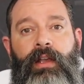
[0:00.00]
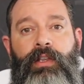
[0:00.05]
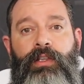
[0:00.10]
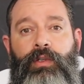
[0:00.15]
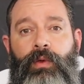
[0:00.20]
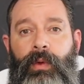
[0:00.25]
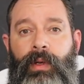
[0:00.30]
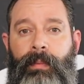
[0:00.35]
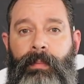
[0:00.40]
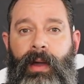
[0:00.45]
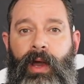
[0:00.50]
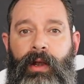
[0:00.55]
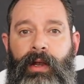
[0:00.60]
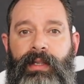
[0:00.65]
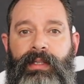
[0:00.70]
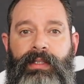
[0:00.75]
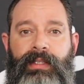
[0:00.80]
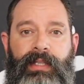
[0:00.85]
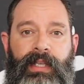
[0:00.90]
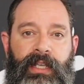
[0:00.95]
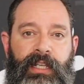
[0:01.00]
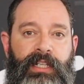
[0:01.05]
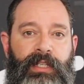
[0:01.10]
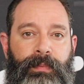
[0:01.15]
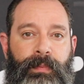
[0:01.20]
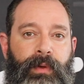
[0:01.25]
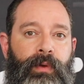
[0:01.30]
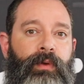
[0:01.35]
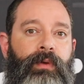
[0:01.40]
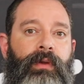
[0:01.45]
So in about a
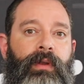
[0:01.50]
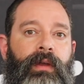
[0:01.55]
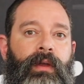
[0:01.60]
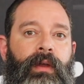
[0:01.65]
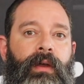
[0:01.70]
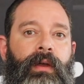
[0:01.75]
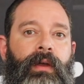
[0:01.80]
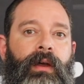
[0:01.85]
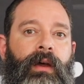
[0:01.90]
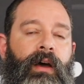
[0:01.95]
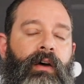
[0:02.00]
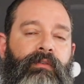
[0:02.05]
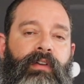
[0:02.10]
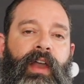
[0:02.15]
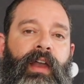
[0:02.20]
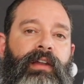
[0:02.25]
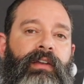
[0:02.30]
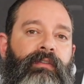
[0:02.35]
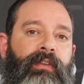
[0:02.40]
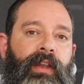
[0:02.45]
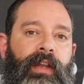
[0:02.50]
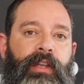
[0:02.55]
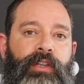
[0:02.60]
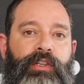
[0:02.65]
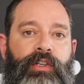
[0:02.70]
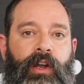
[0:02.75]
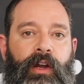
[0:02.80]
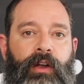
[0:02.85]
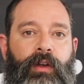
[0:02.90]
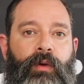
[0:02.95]
teaspoon of activated
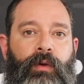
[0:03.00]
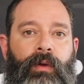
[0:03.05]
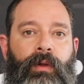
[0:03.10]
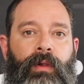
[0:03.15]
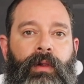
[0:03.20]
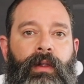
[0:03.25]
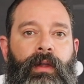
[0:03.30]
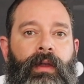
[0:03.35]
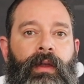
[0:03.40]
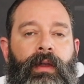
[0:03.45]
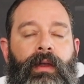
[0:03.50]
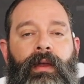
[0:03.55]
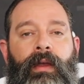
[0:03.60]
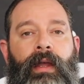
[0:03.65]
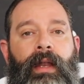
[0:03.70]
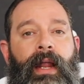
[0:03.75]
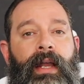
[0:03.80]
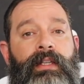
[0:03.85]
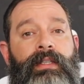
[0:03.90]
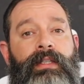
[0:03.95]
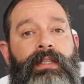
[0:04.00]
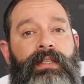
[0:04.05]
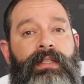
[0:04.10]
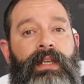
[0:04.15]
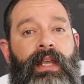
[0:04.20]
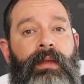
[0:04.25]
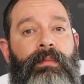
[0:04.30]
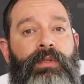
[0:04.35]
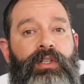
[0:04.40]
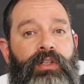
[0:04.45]
charcoal, it has the
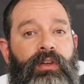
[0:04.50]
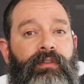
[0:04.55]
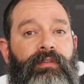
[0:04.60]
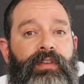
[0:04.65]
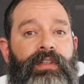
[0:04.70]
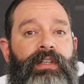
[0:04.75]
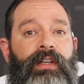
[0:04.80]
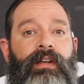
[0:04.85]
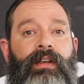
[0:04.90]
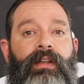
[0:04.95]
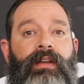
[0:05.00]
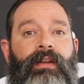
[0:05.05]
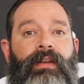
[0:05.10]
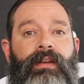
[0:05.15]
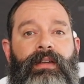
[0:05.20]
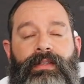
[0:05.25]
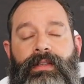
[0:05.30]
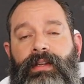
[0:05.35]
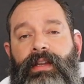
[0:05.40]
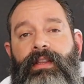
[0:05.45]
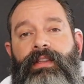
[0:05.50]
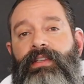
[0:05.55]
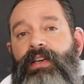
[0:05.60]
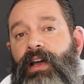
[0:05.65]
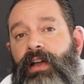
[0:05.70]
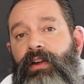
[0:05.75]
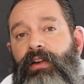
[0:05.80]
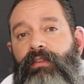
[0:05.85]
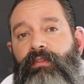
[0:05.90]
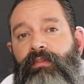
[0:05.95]
same surface area as an
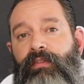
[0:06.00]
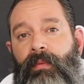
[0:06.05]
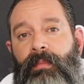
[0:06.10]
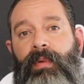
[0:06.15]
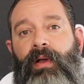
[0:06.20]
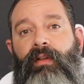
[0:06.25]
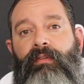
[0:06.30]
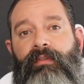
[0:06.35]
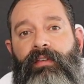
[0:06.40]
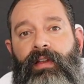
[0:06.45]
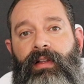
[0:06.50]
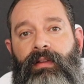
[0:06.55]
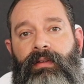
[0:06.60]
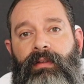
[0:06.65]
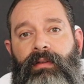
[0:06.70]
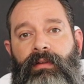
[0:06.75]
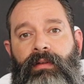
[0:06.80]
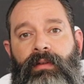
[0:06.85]
entire football field.